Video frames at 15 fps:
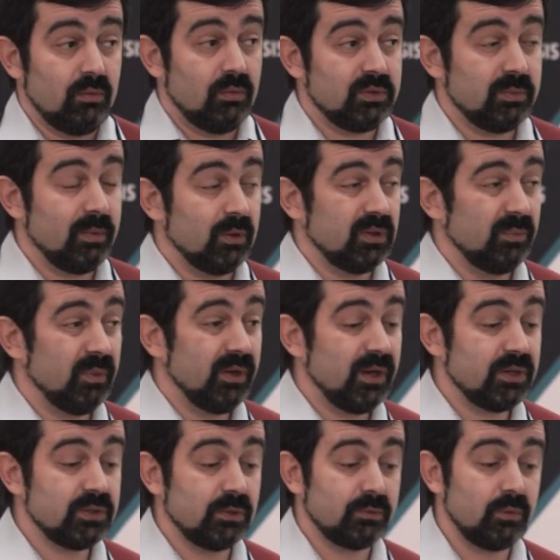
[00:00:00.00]
What's about
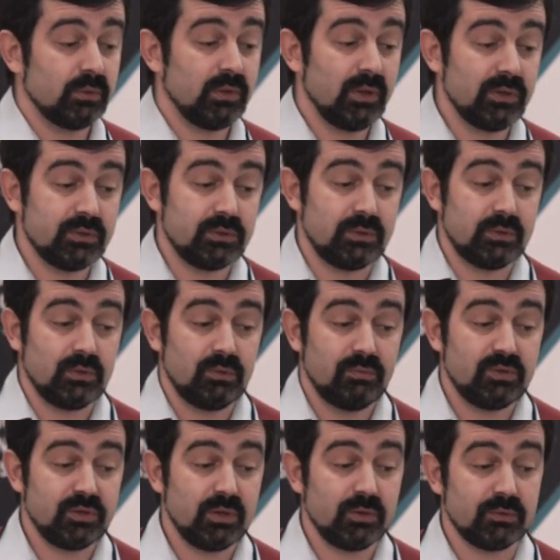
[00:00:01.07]
application and what else? In
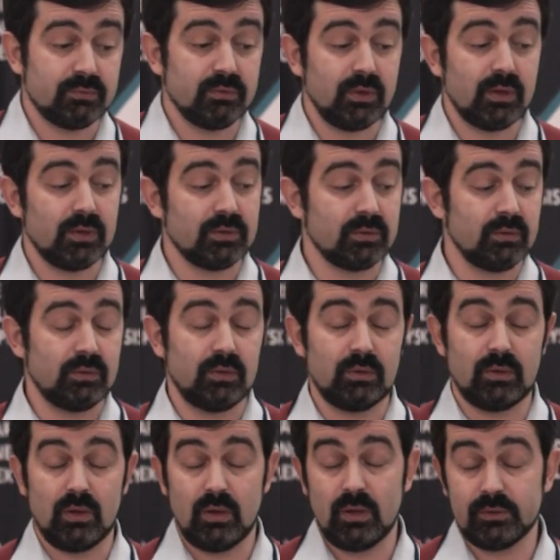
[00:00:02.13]
which areas we can
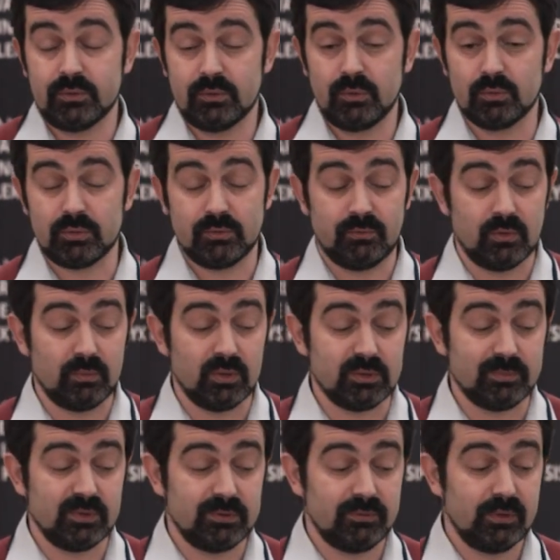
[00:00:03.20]
also use formal
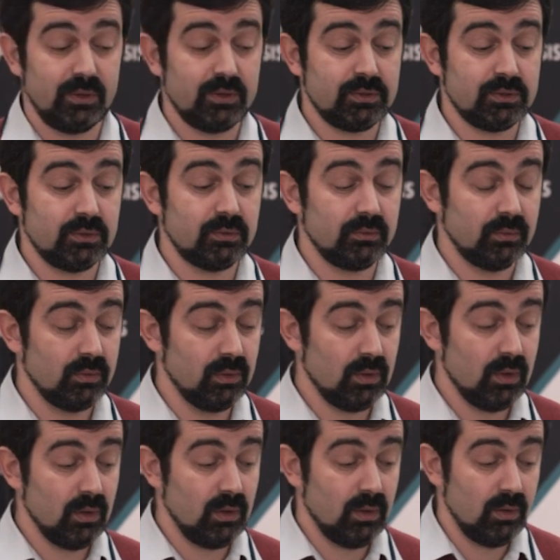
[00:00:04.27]
specification?
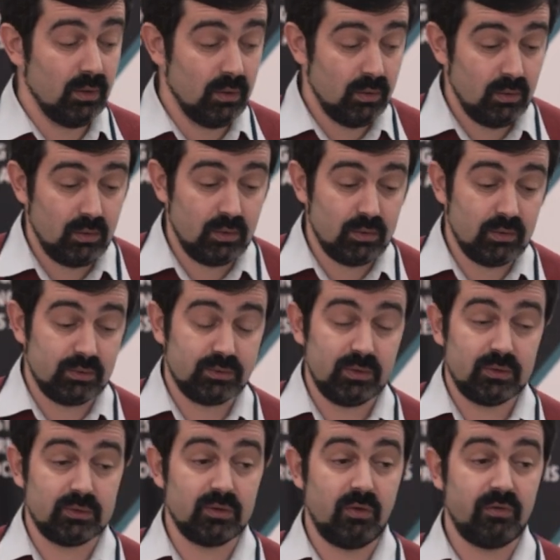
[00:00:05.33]

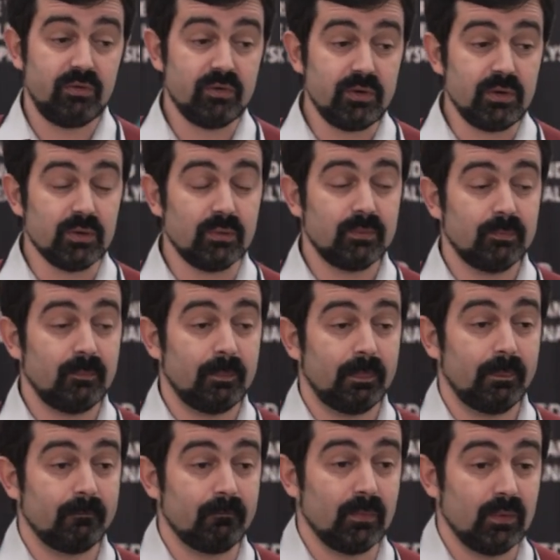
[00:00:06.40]
There are 3
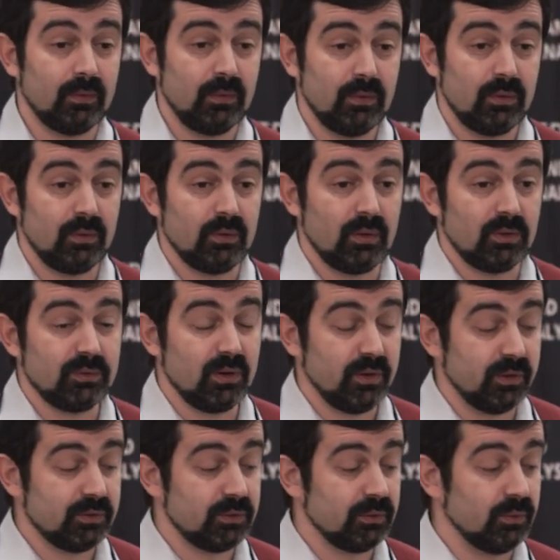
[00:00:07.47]

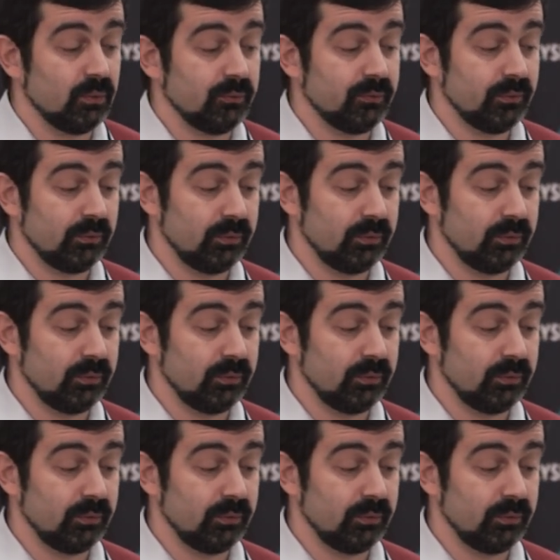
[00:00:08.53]
directions of